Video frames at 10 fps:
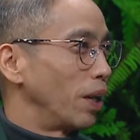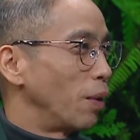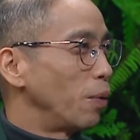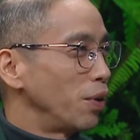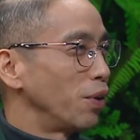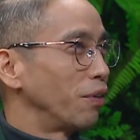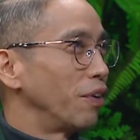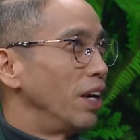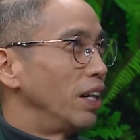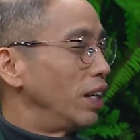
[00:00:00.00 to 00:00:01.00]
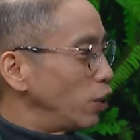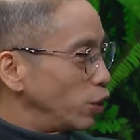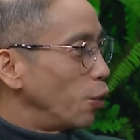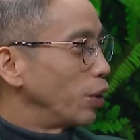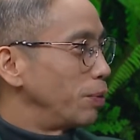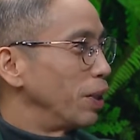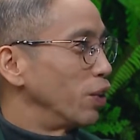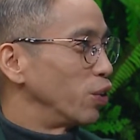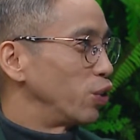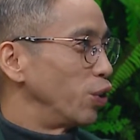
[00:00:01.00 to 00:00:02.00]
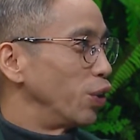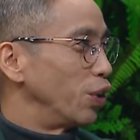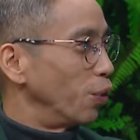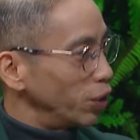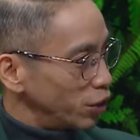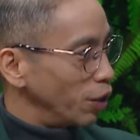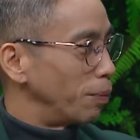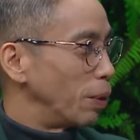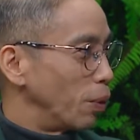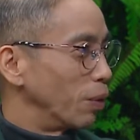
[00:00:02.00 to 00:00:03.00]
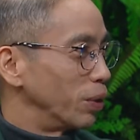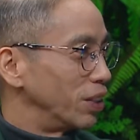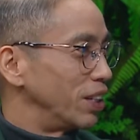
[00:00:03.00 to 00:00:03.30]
I wonder if this is going to be understood, or it's going to be well received.